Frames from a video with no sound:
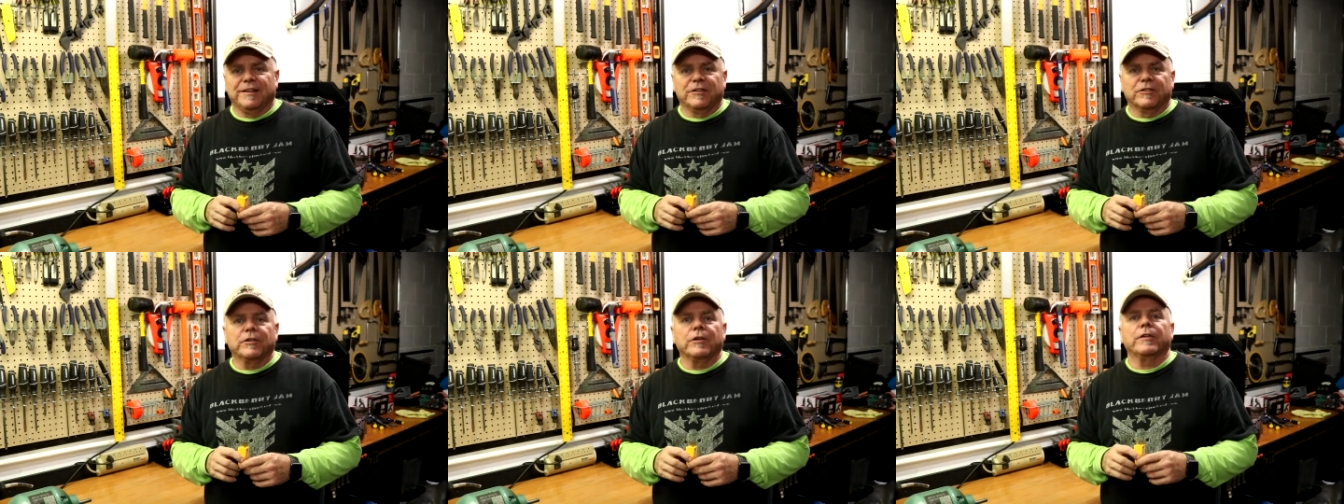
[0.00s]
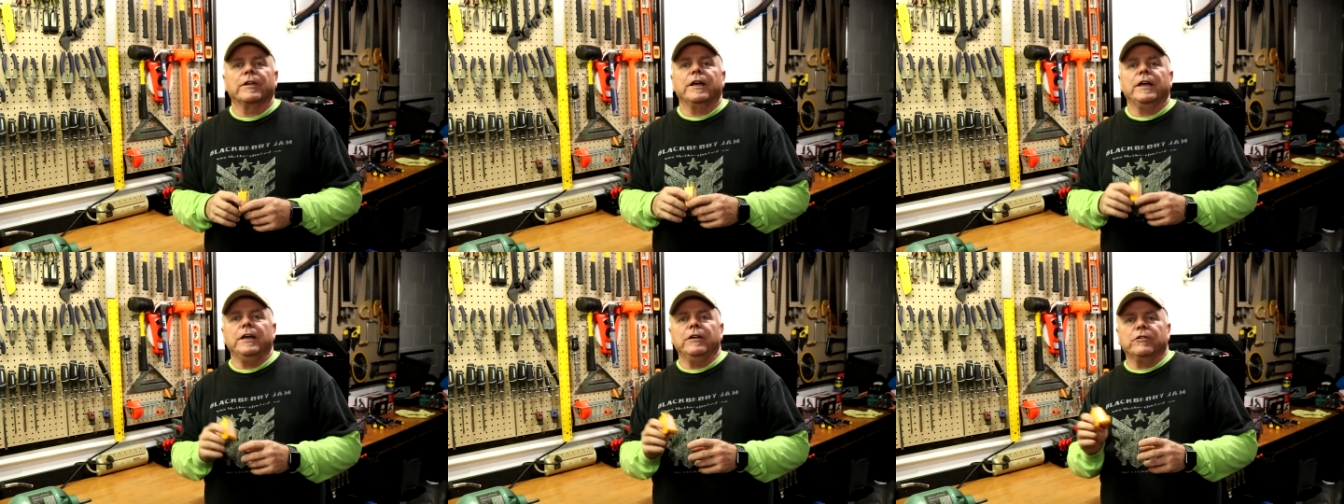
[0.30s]
So
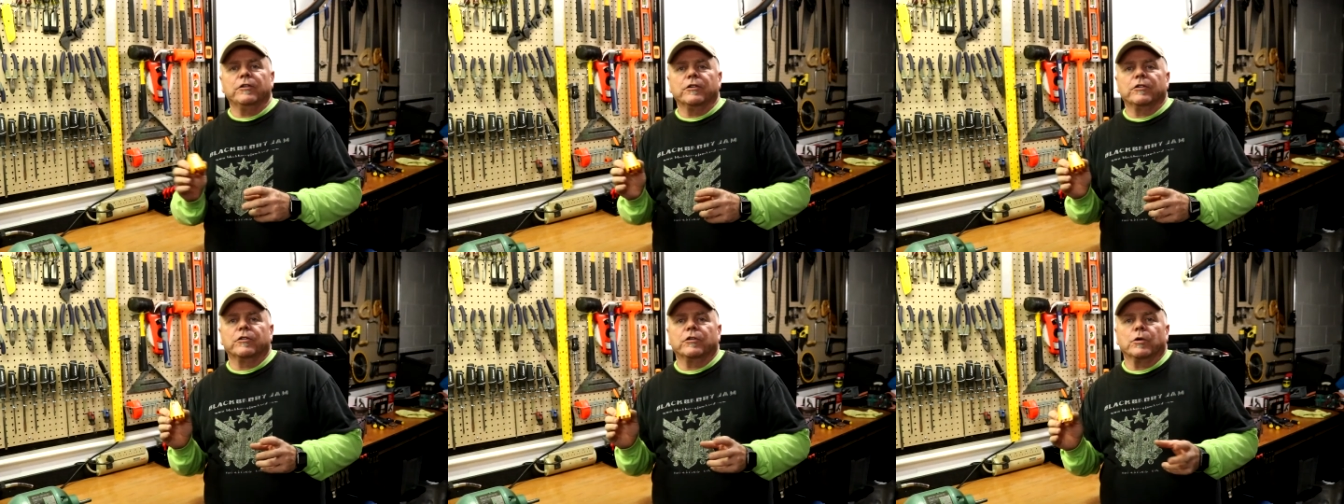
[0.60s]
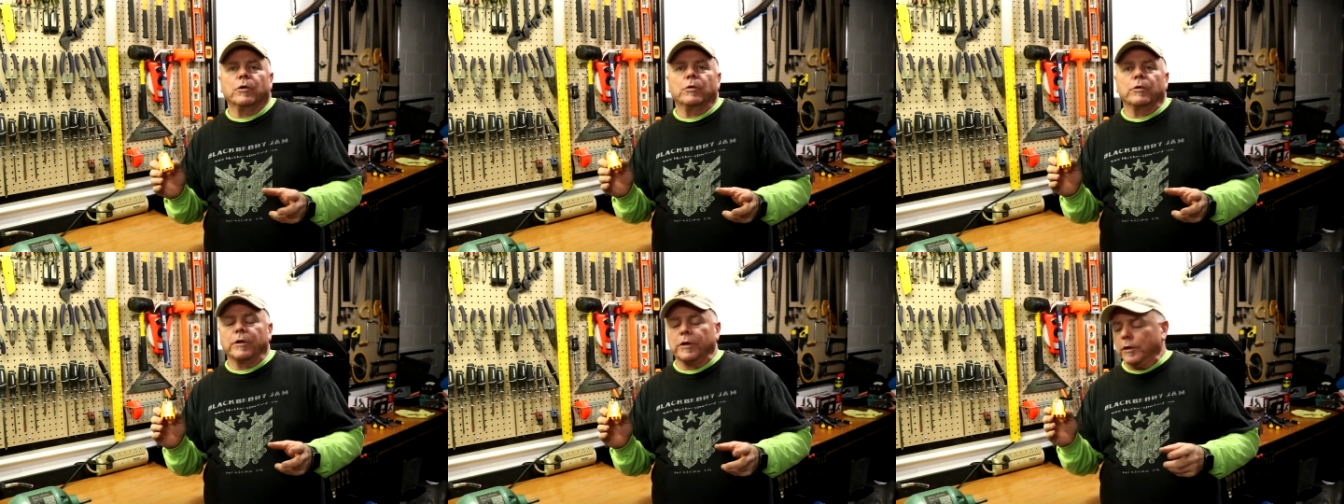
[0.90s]
the easiest
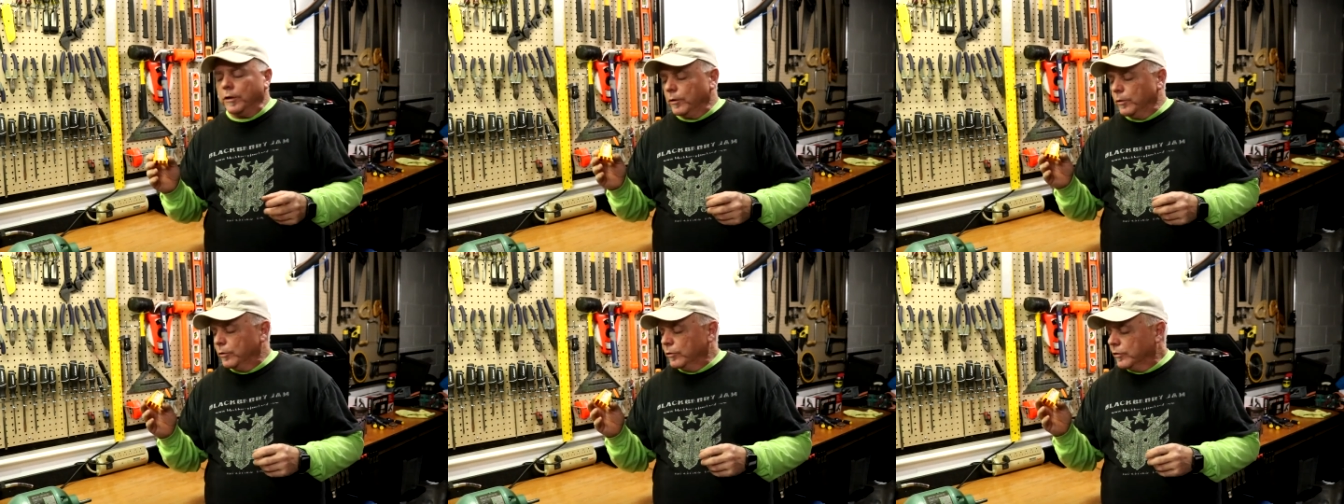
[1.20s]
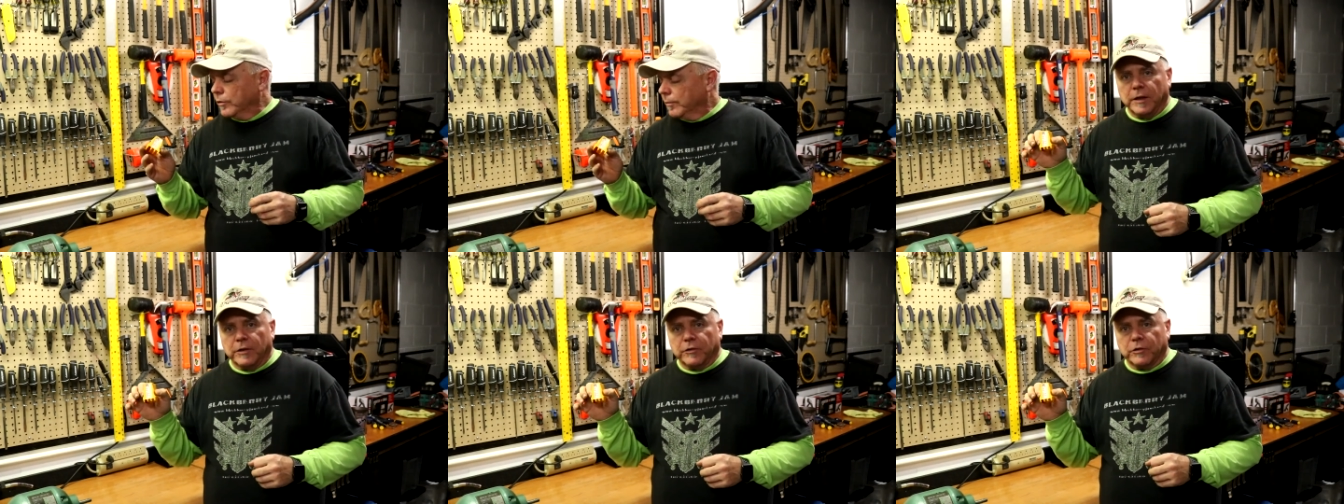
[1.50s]
tool to
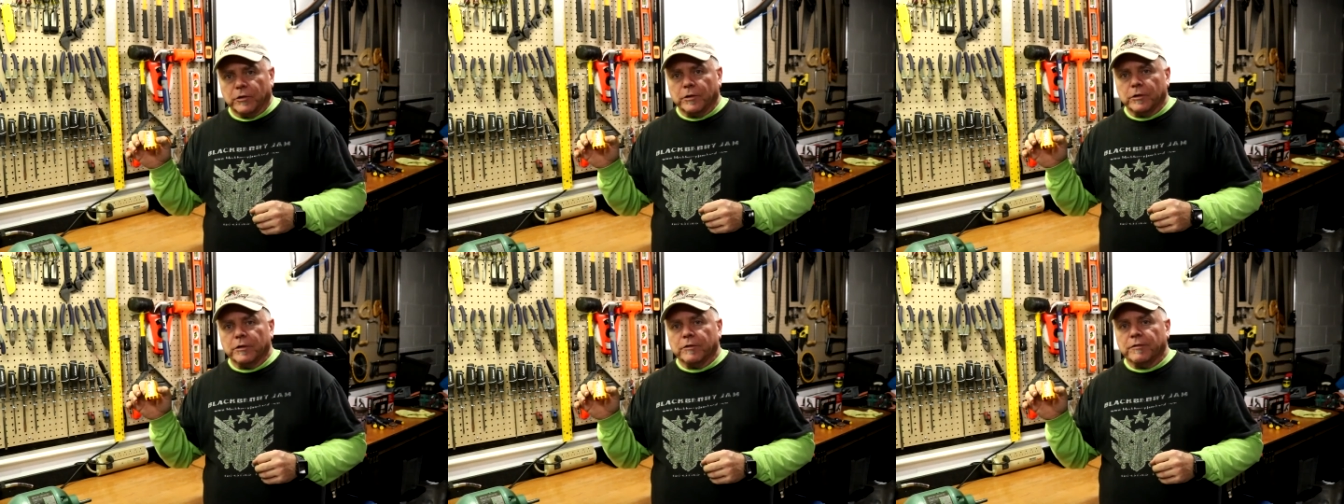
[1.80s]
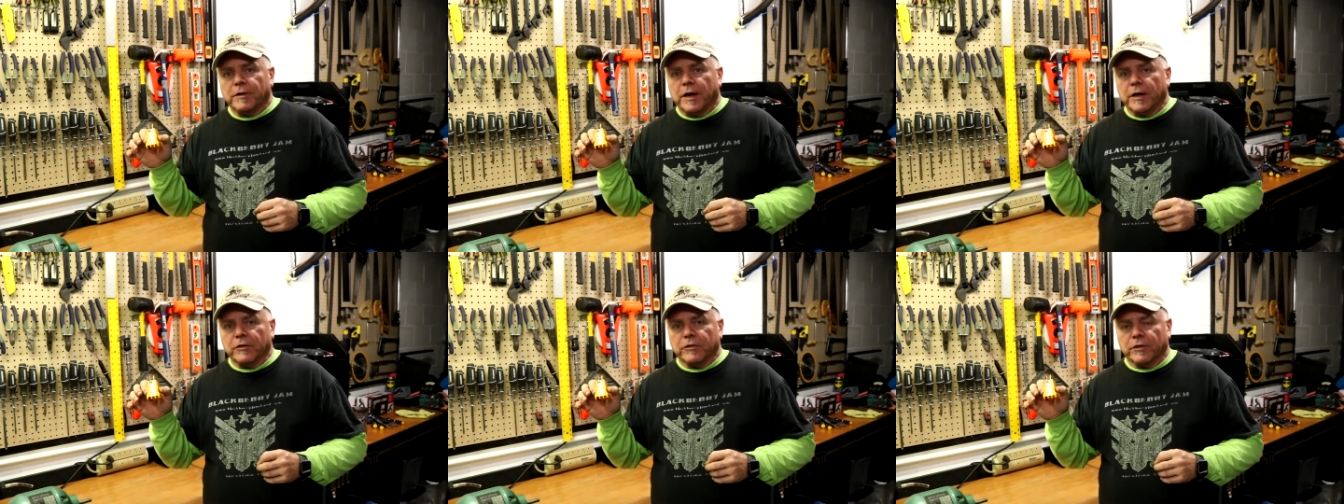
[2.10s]
use is a little
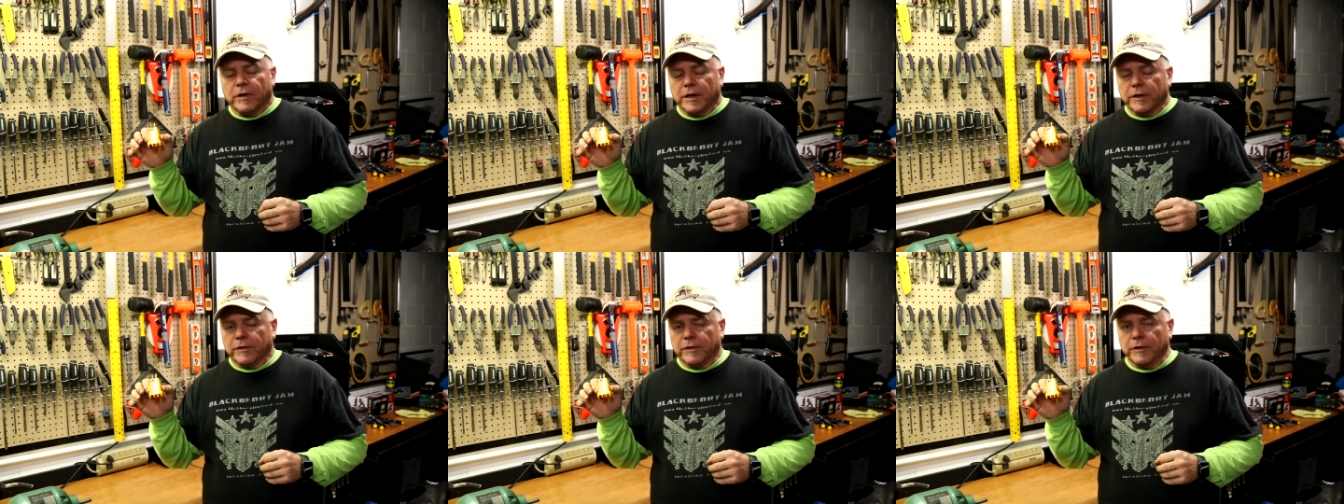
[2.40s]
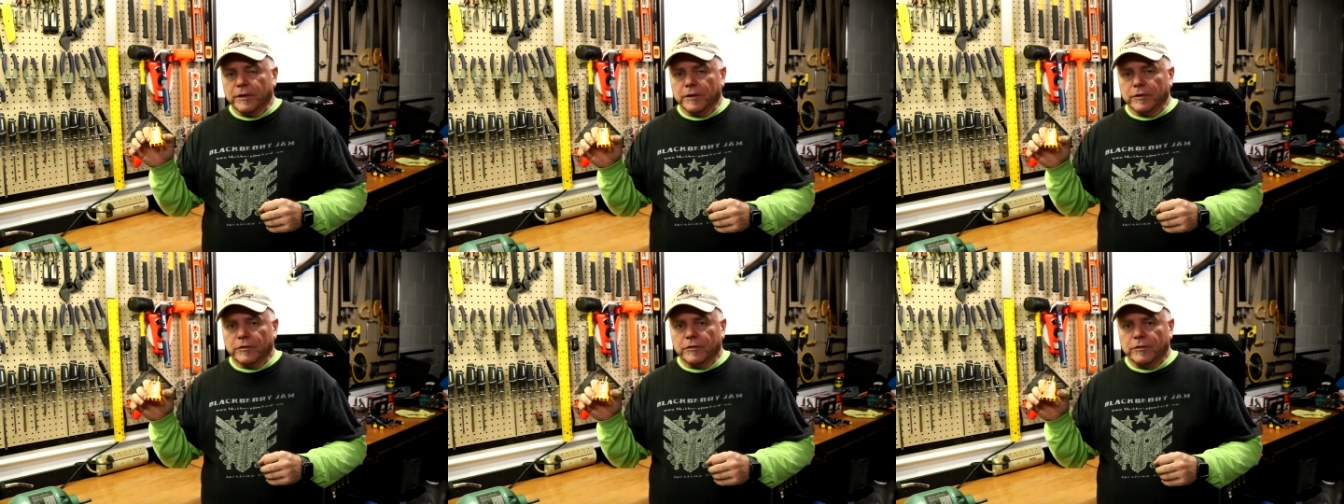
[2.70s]
device like
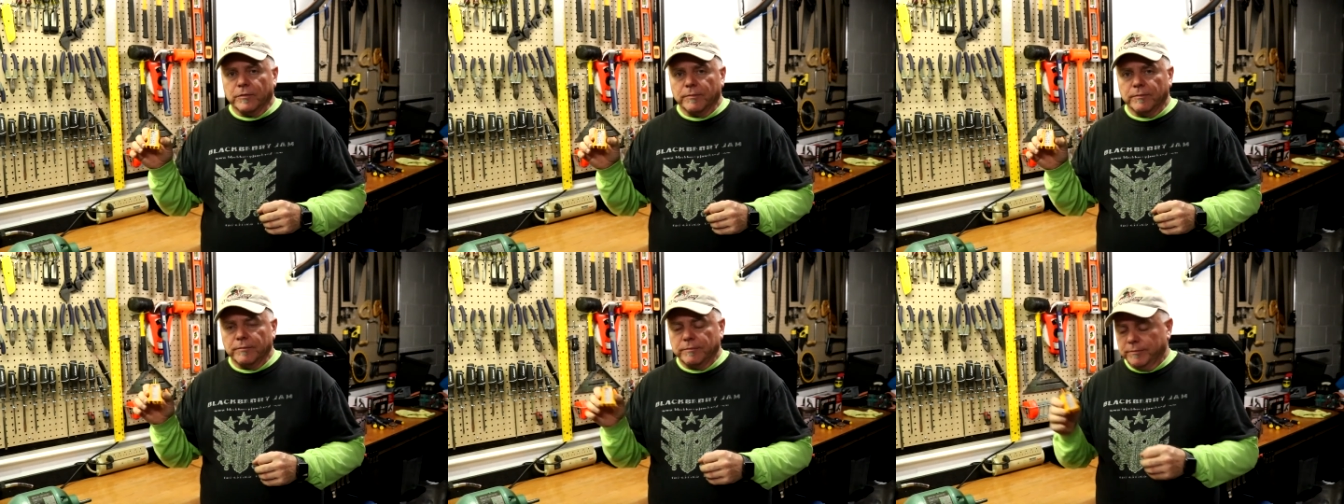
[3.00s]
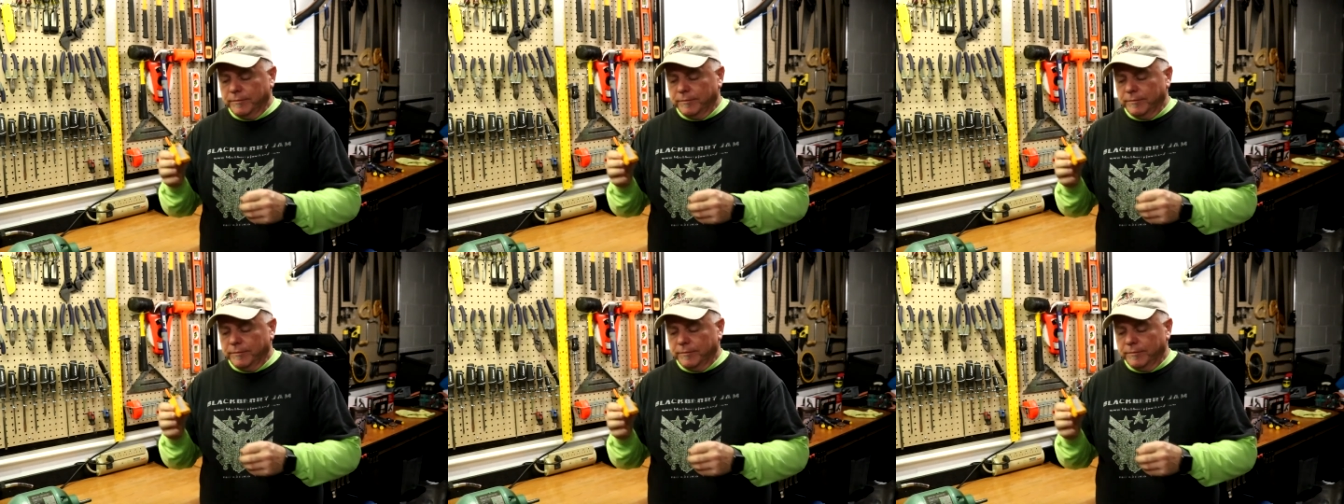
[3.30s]
this.